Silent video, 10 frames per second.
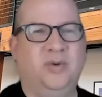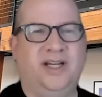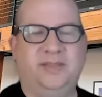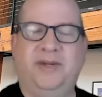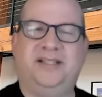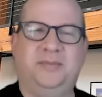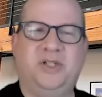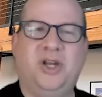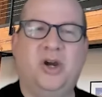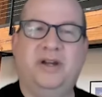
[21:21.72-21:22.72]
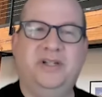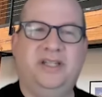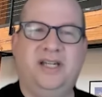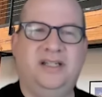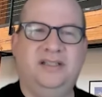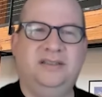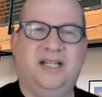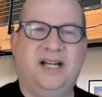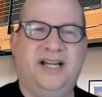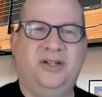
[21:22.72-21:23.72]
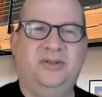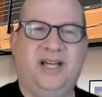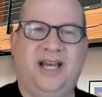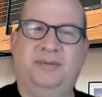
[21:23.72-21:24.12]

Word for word: Do I expect them to know everything that I know?